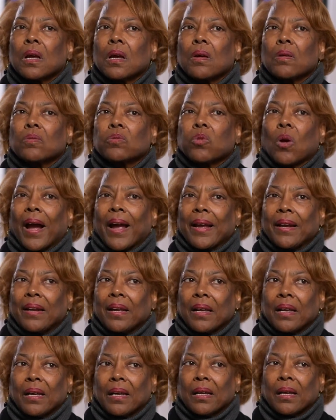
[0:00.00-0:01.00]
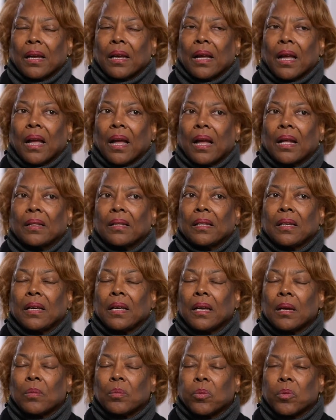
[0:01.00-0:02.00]
writing and the
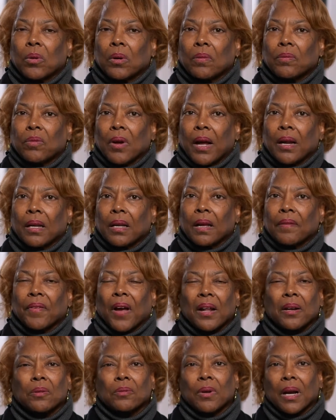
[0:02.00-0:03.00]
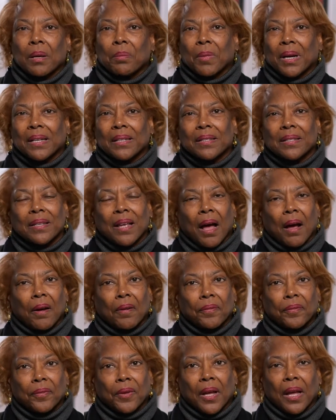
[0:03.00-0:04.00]
import of writing if I don't write myself.
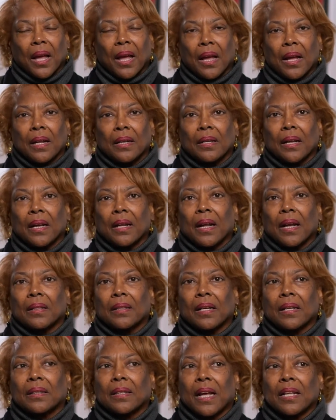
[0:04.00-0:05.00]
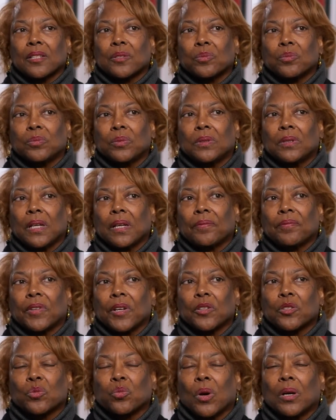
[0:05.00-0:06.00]
And, and I think that's, if
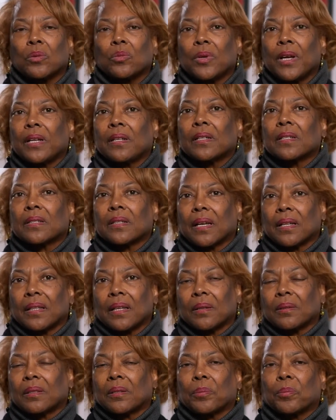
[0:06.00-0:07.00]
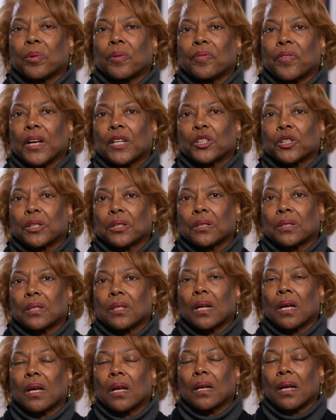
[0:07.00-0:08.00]
there's one weakness I think the profession
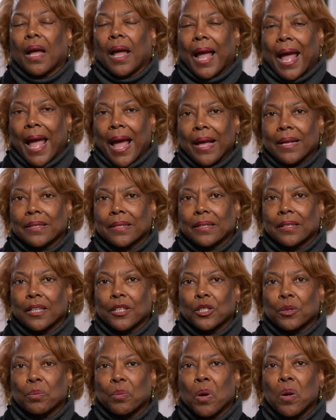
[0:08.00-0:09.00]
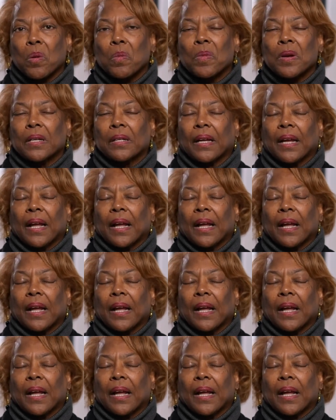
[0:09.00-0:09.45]
has at this moment,